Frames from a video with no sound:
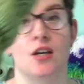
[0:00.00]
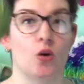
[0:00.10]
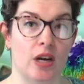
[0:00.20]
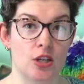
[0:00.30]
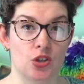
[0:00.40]

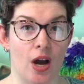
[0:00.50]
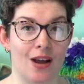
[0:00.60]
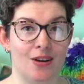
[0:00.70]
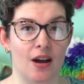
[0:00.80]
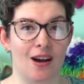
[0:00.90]
Green is
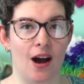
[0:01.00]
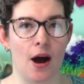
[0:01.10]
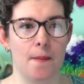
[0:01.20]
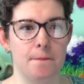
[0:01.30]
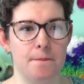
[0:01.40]
not
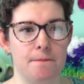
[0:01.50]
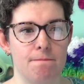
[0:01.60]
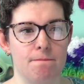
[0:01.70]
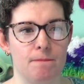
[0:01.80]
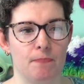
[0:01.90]

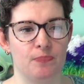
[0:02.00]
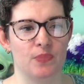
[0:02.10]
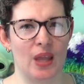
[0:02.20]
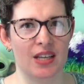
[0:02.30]
like,